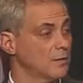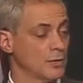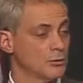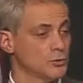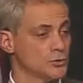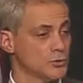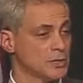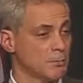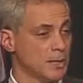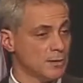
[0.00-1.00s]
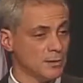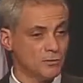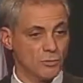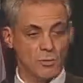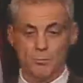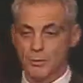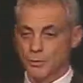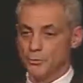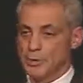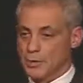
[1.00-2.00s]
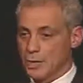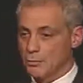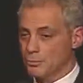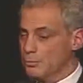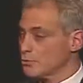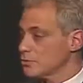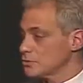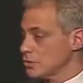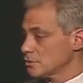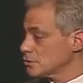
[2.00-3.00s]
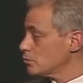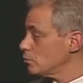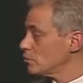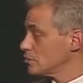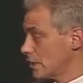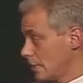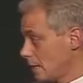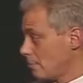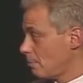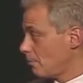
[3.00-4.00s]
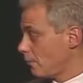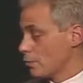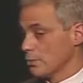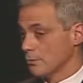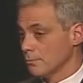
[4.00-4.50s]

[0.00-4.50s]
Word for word: They don't lose their independence, but they'll be accountable for results, which has not happened before.